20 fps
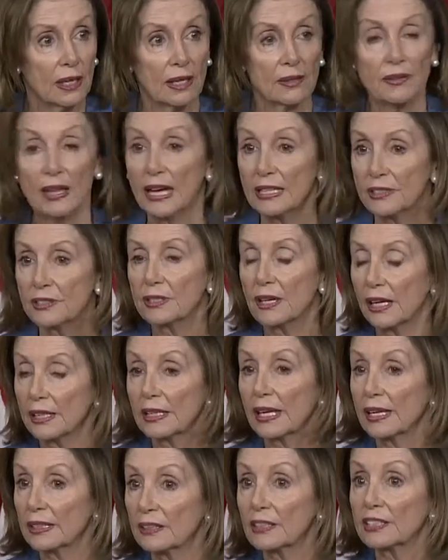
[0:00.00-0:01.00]
and that's not
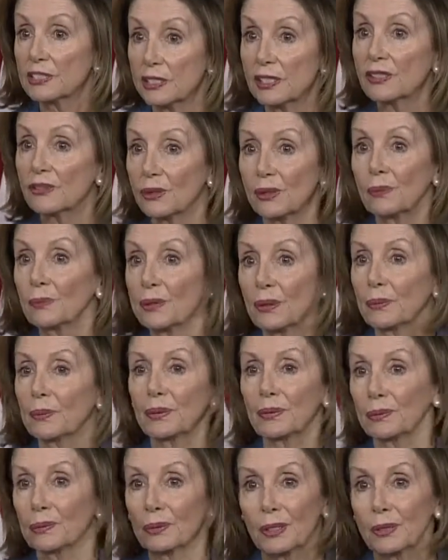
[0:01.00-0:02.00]
endless either. I mean,
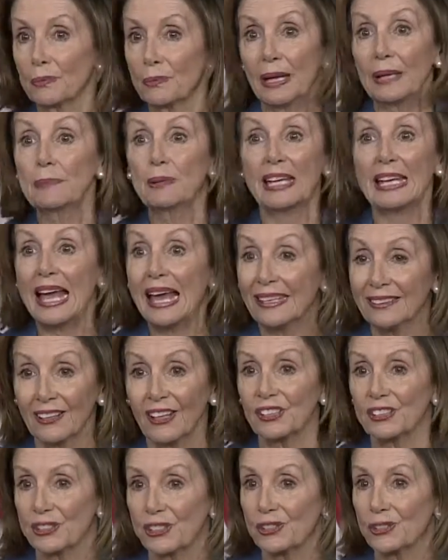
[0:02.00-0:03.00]
it may be
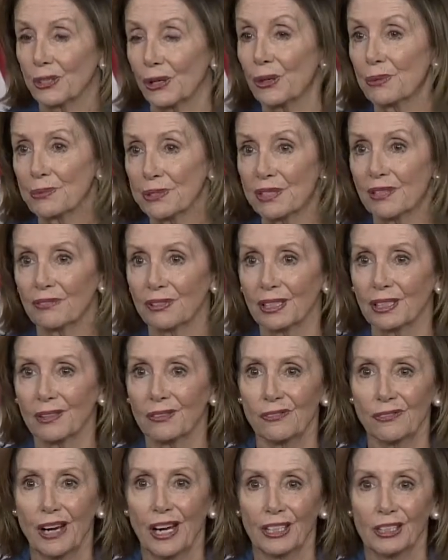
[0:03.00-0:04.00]
endless in terms of
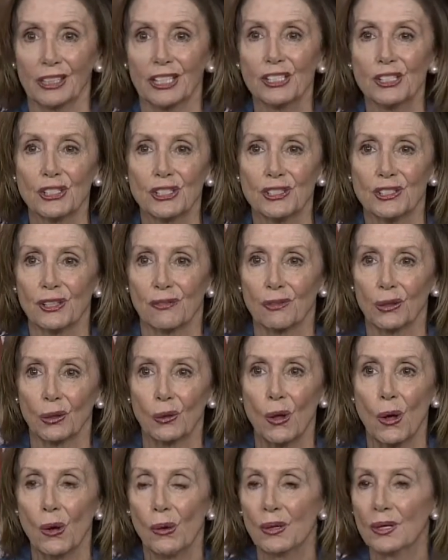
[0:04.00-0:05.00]
the violations of the
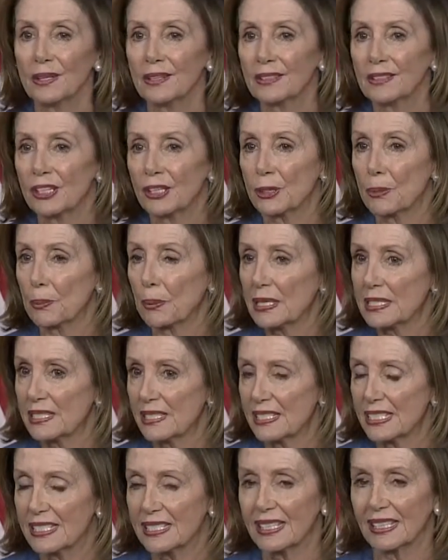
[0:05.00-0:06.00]
law that the
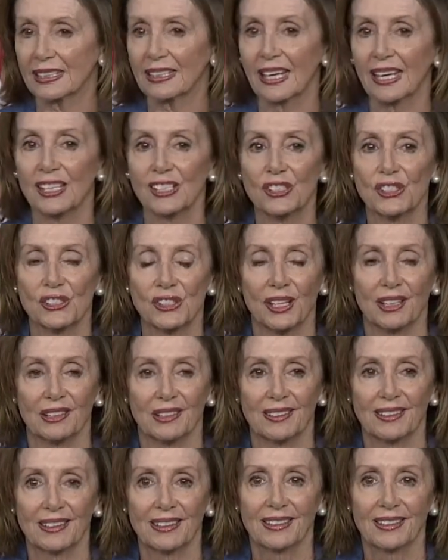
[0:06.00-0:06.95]
president is engaged in.